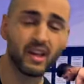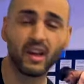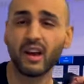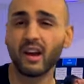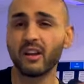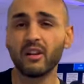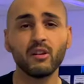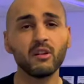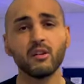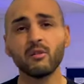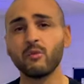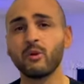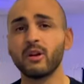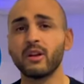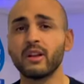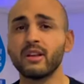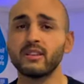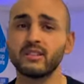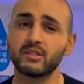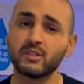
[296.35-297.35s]
I don't know what
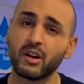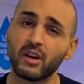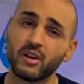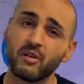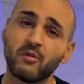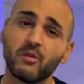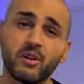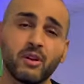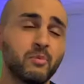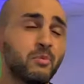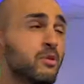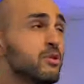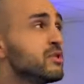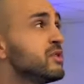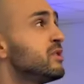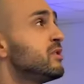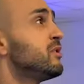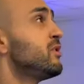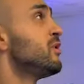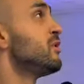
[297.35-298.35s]
it is, so I don't want to push
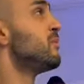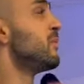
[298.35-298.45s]
it too